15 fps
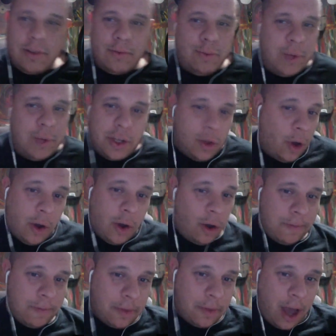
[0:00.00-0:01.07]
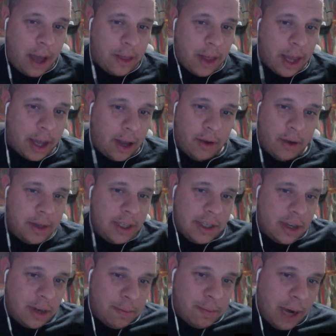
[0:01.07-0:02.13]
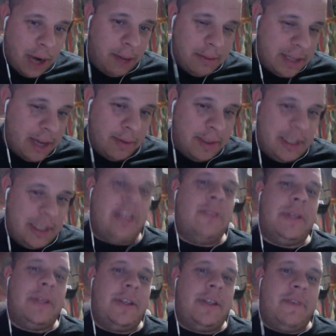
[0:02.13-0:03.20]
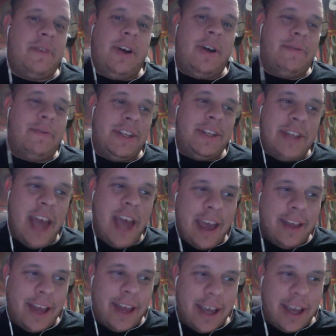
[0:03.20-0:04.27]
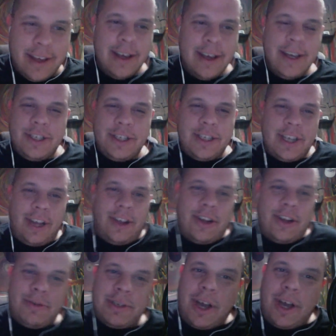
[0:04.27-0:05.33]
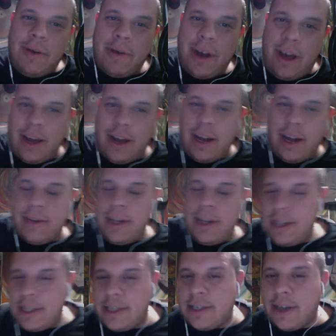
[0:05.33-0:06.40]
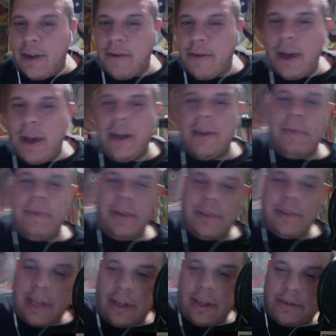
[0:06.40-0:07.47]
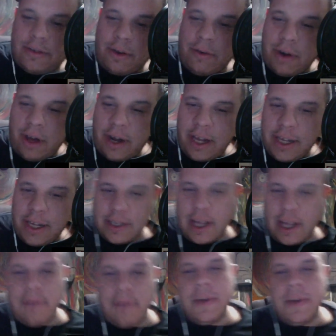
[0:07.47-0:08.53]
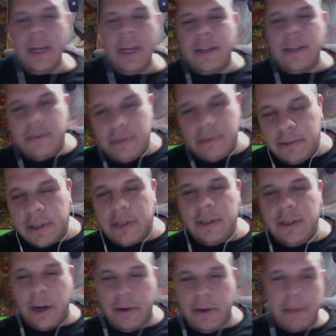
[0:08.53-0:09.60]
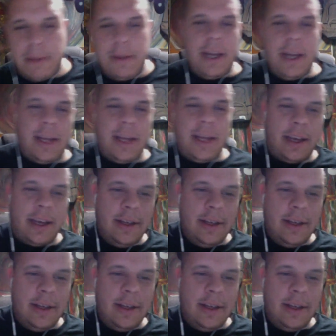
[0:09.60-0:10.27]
talk offline, like, oh, these are the problems that we're dealing with of the day. Like, she's telling us what's going on, and then this is going on, and Bill's telling us what's going on in his life. You know what I mean? Like,